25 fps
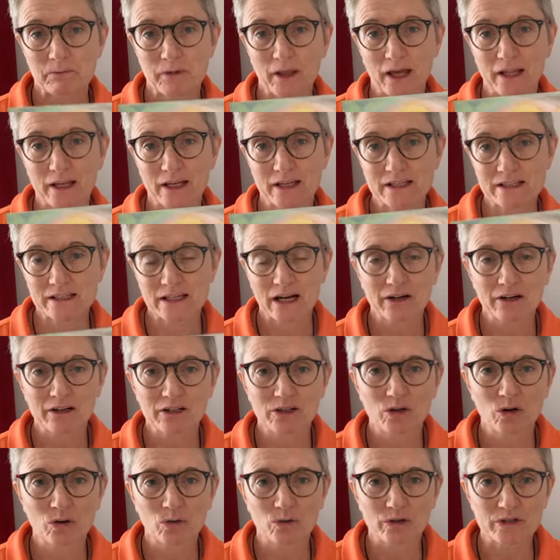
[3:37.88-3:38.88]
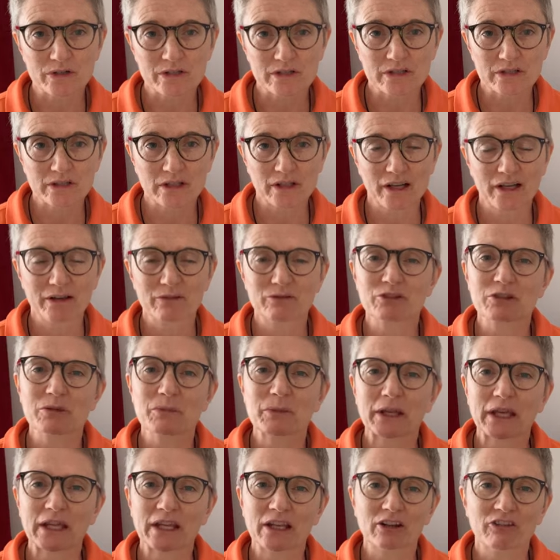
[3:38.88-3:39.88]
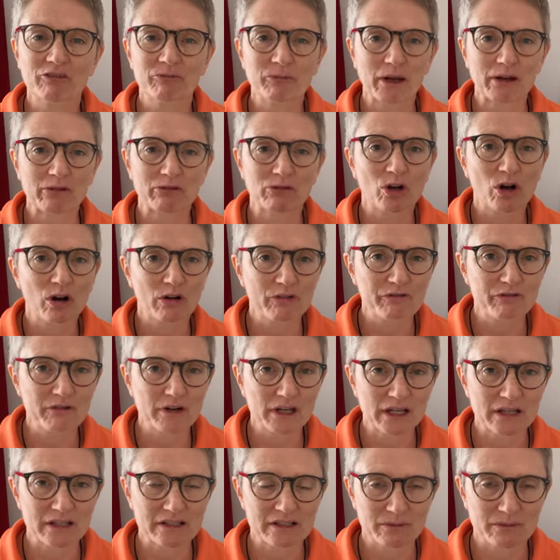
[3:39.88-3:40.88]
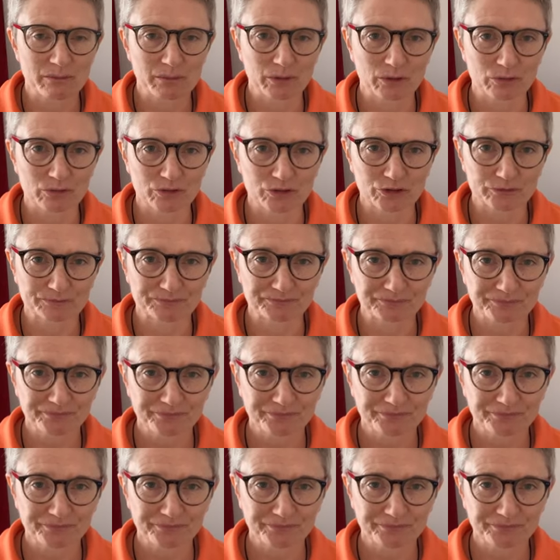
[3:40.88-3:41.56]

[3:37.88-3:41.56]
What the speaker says: And I started a course. It was the beginning of my recovery, I suppose,